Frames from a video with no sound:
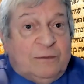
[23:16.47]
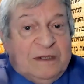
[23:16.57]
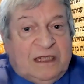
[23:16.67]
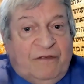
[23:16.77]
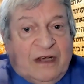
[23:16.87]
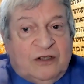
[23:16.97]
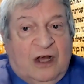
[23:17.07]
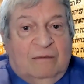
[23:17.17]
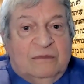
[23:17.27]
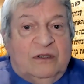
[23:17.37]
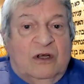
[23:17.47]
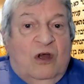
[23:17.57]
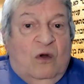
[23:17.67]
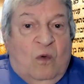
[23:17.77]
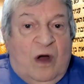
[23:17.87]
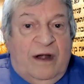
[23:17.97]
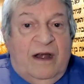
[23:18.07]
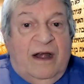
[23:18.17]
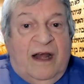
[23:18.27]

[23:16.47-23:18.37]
specific Psalms 1,